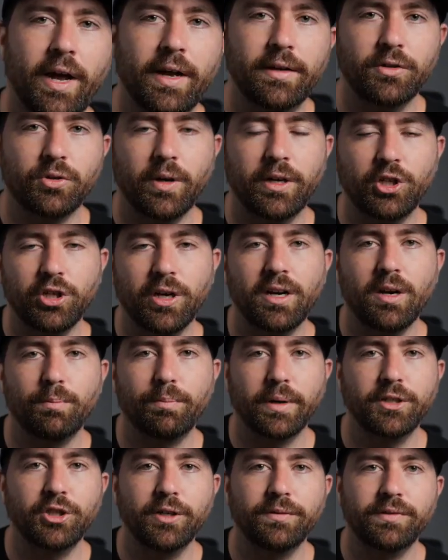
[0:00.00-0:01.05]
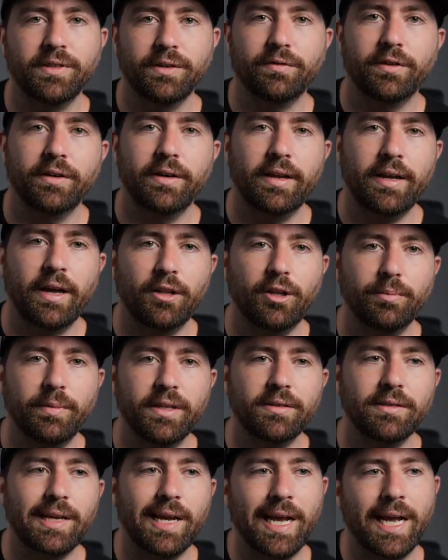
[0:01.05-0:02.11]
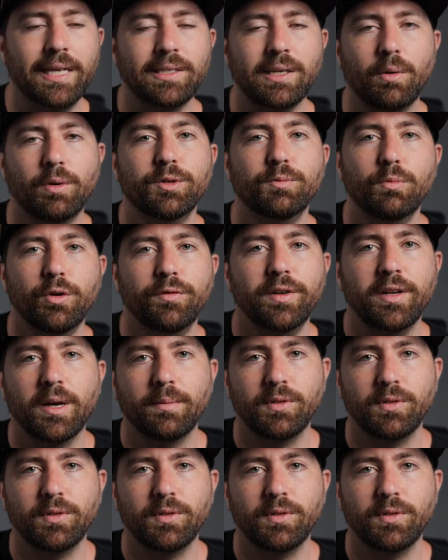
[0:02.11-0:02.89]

So I shot a bunch of different elements as I was moving